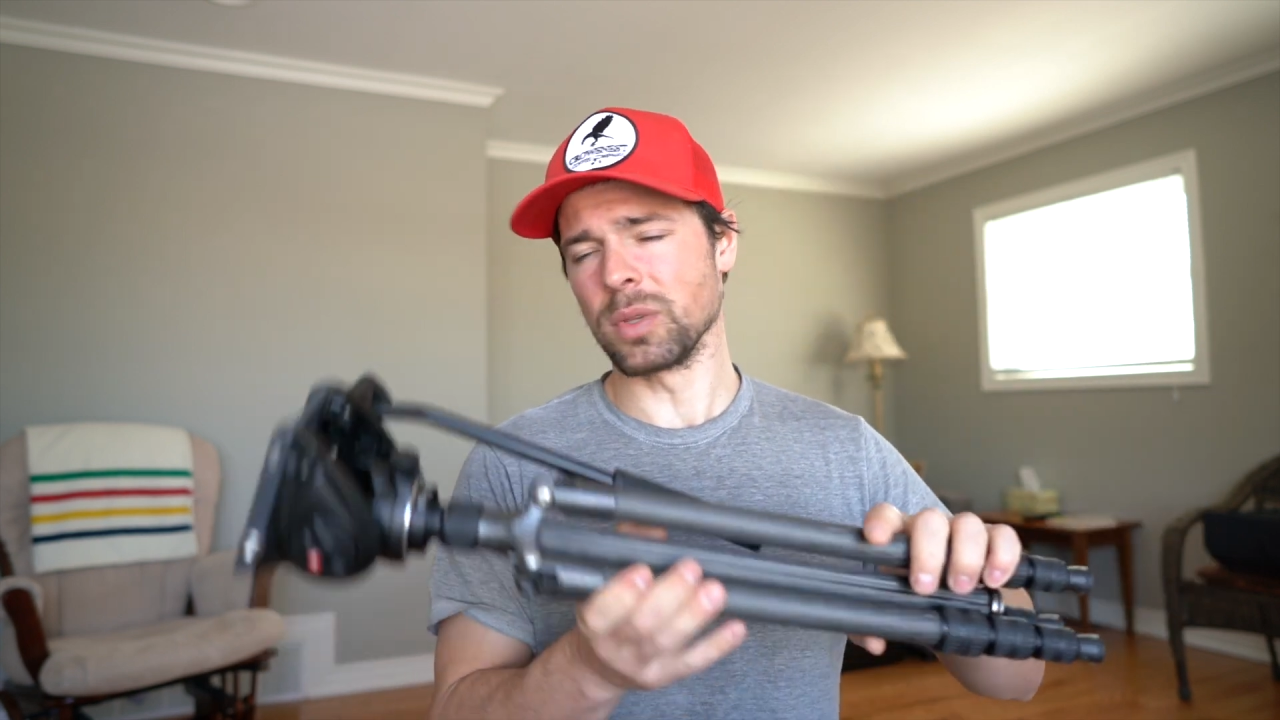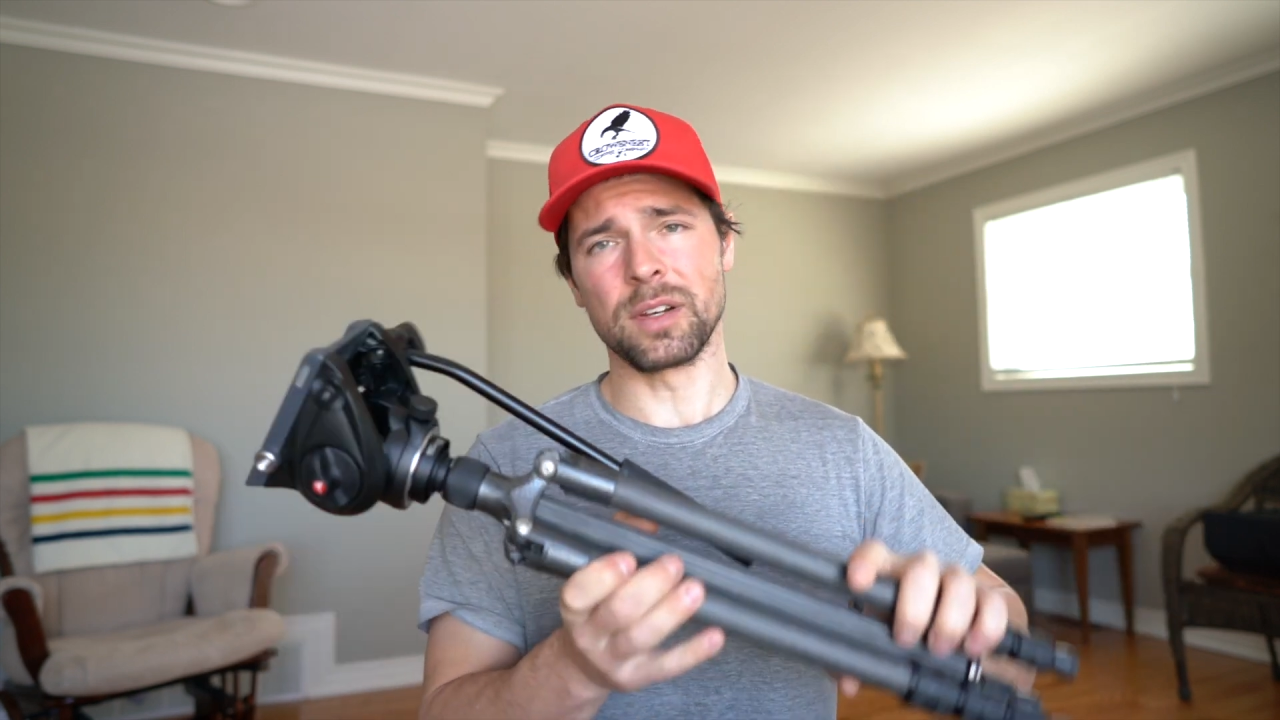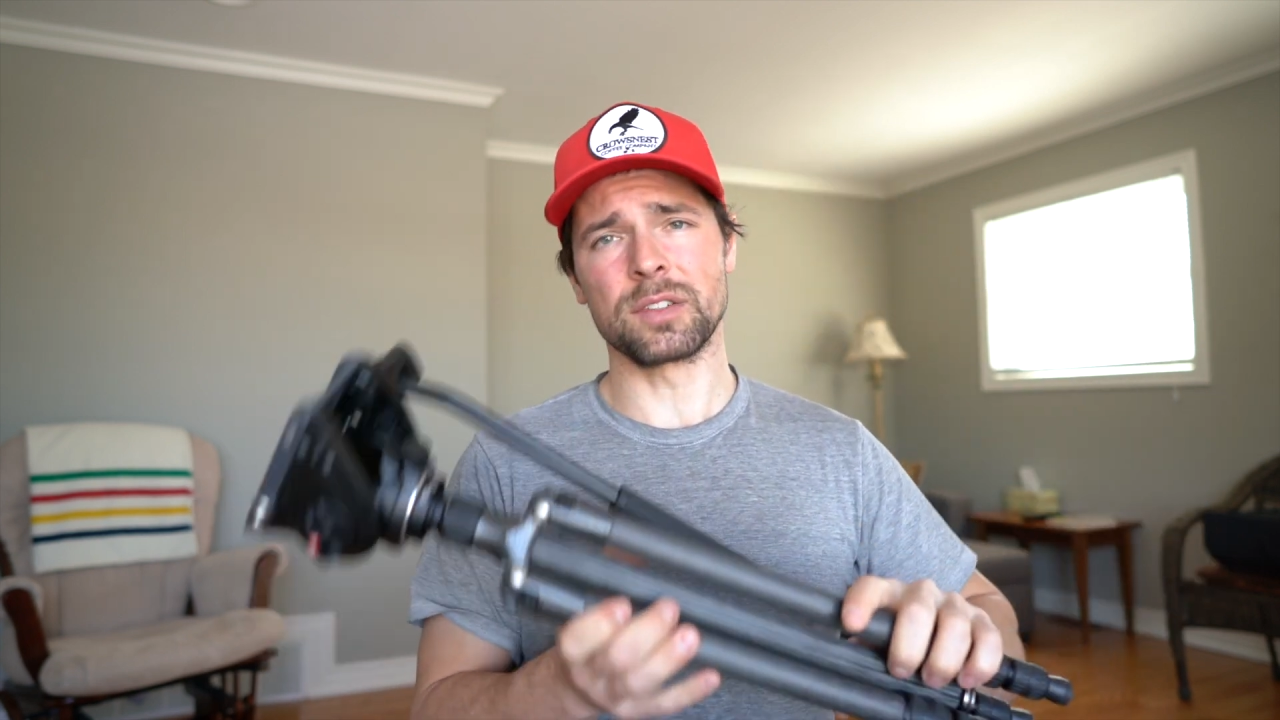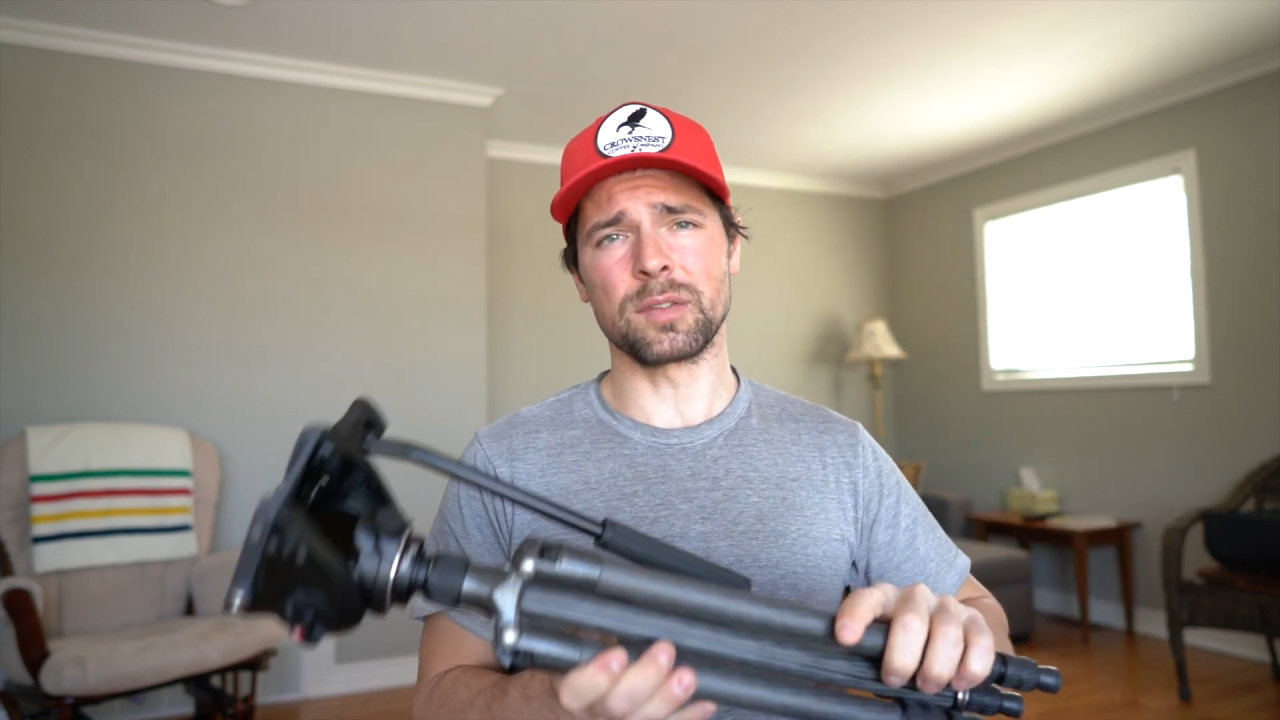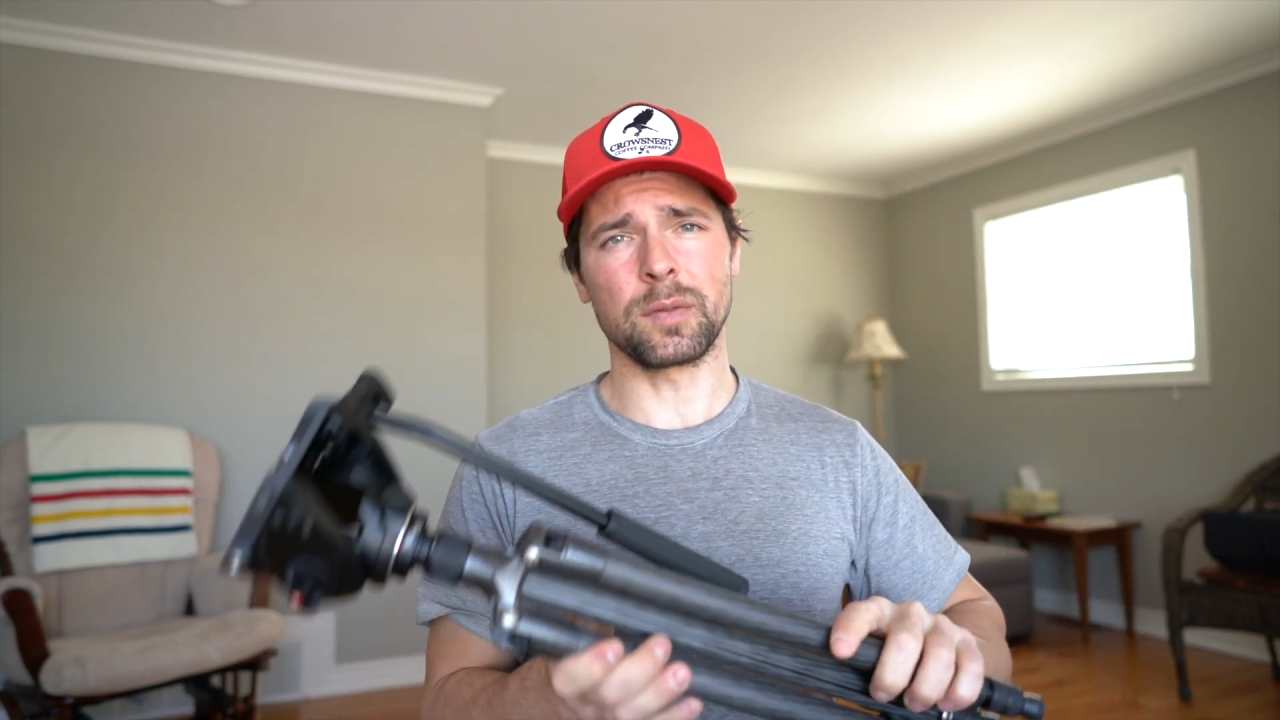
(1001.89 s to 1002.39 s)

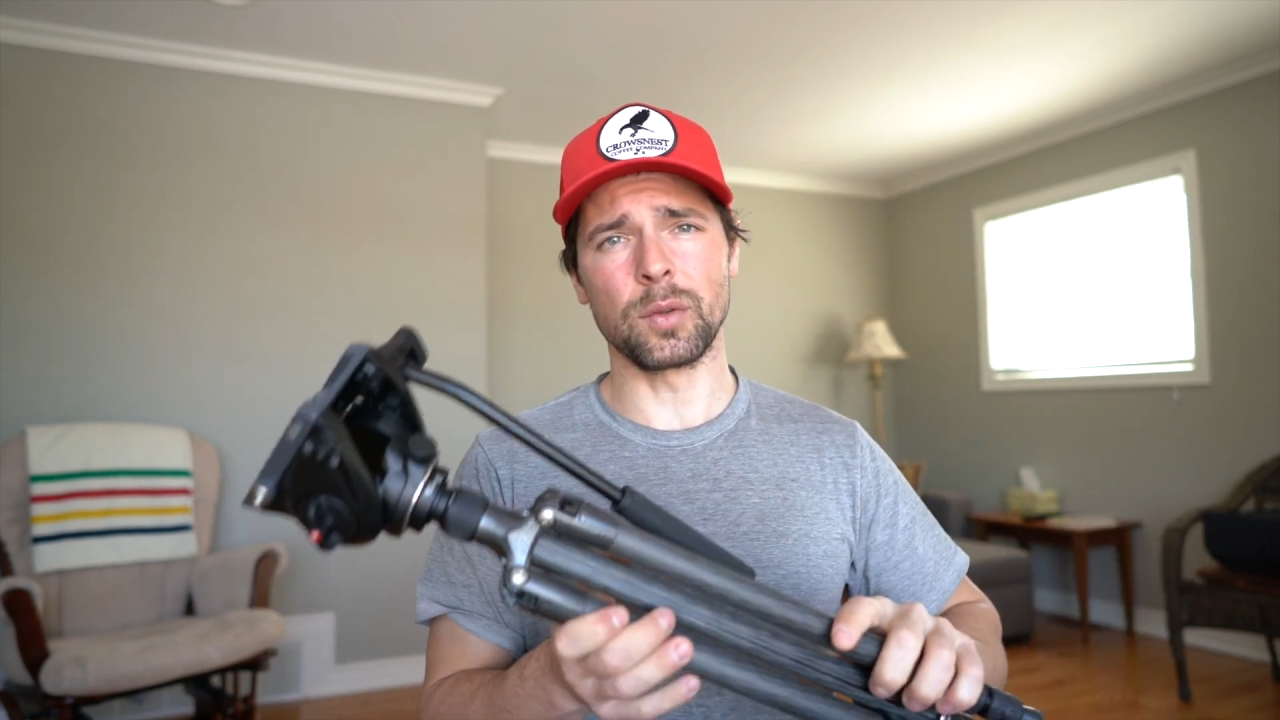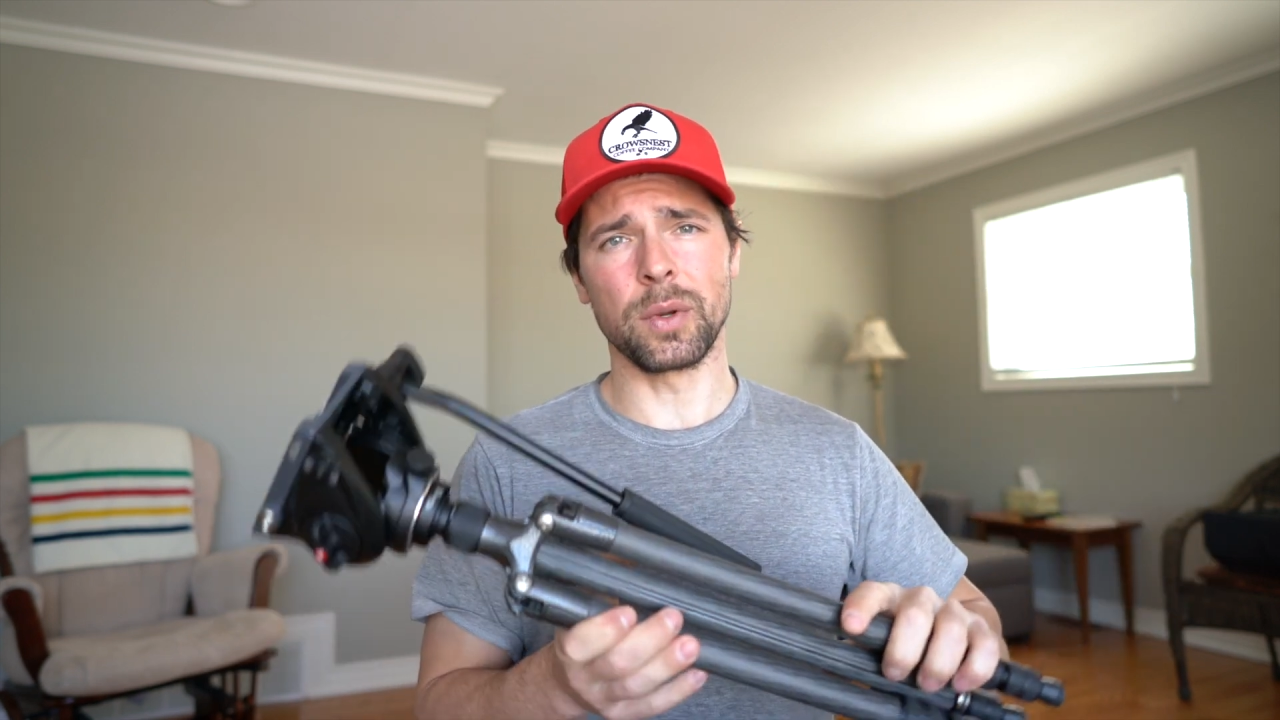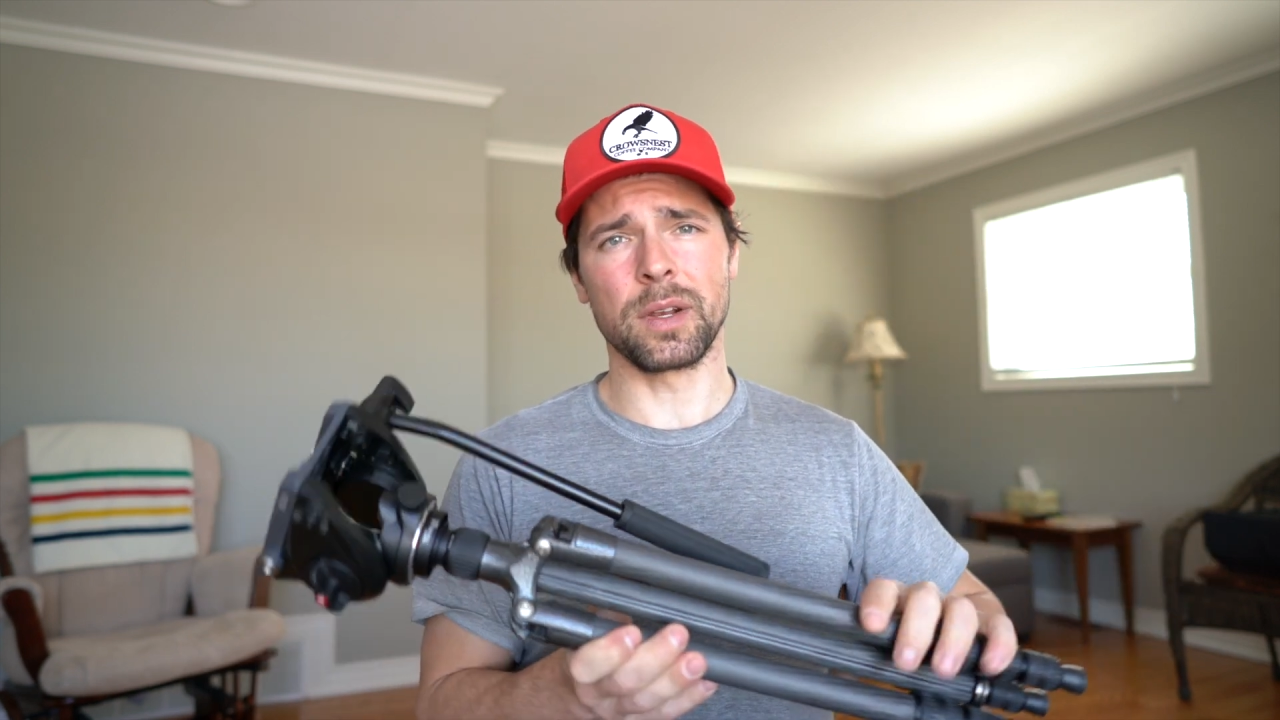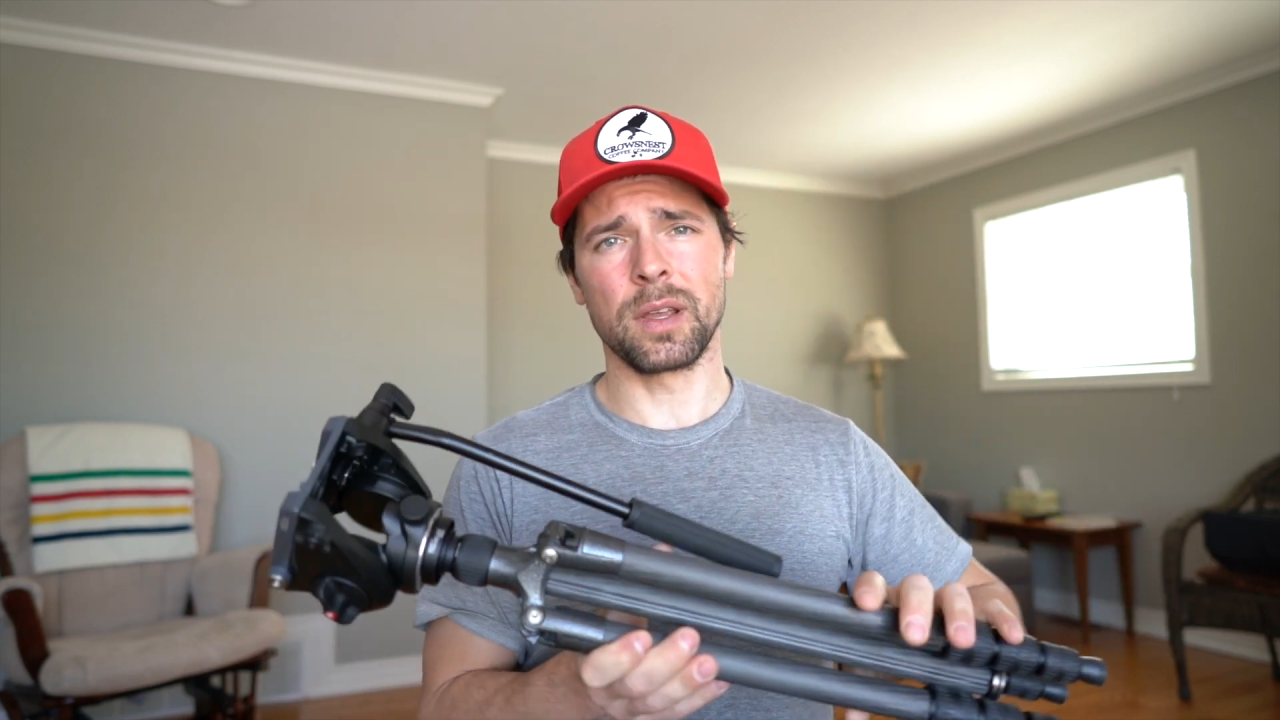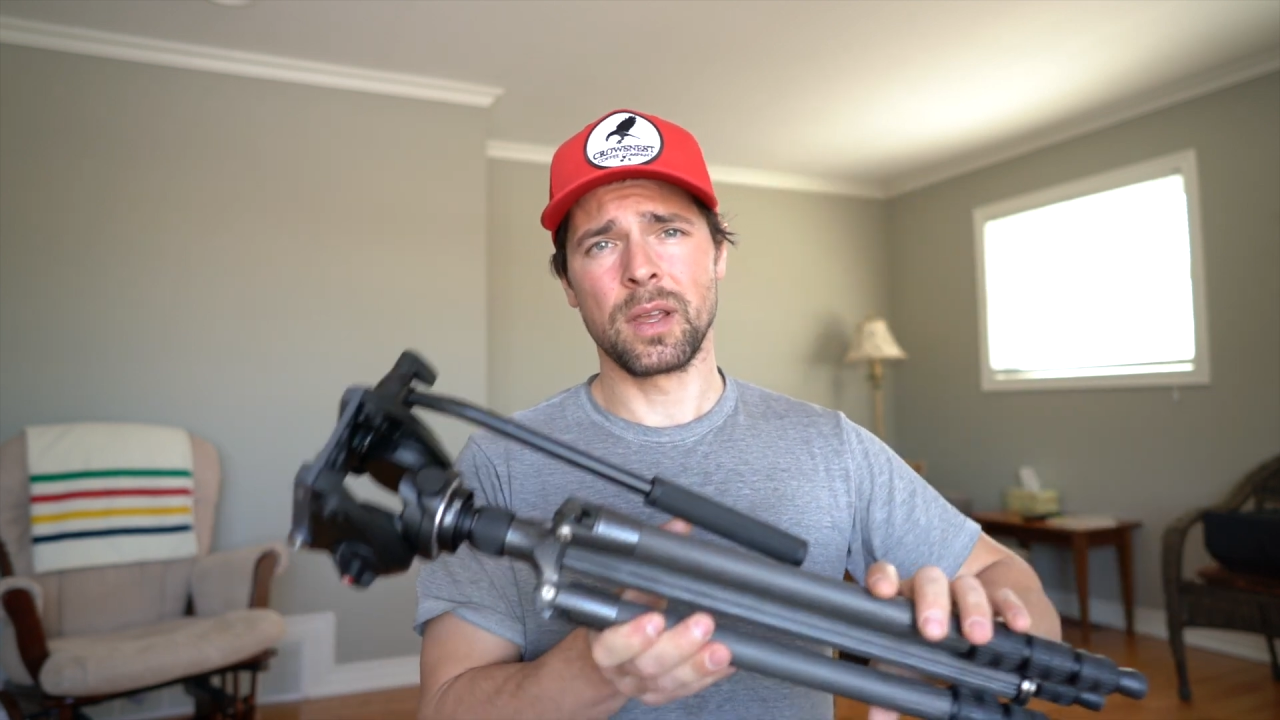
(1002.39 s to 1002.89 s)
liters of
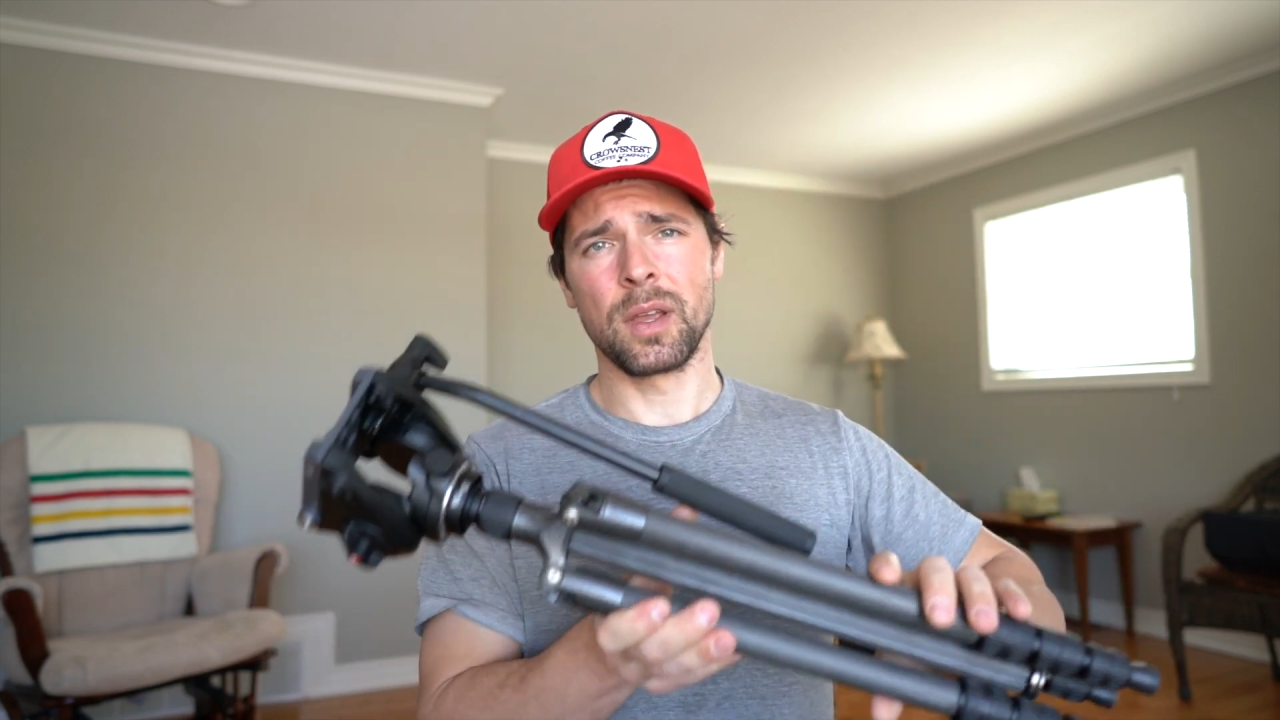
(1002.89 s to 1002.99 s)
fluid